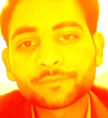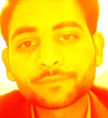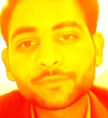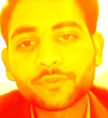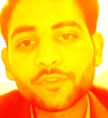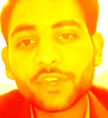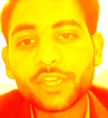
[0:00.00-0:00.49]

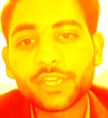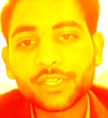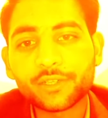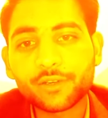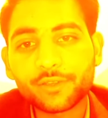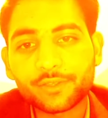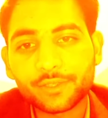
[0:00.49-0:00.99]
Very
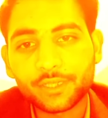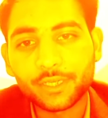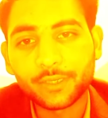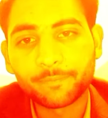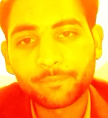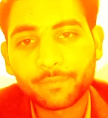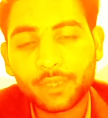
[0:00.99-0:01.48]
interesting.
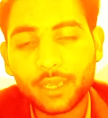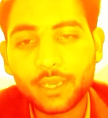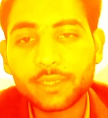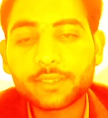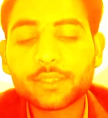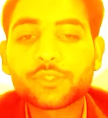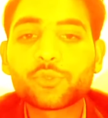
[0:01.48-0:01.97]

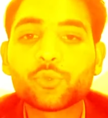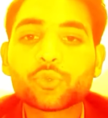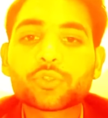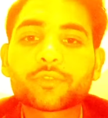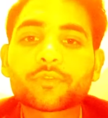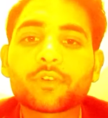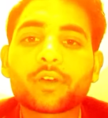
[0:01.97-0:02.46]
S is
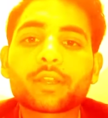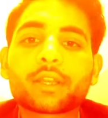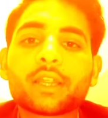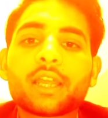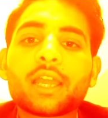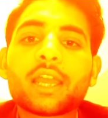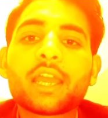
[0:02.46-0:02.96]
used for
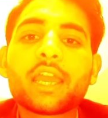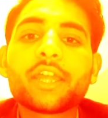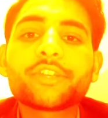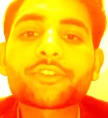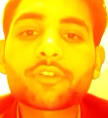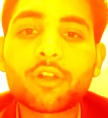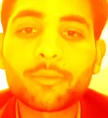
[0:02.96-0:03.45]

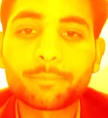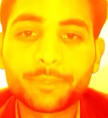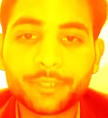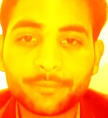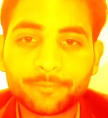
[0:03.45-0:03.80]
entropy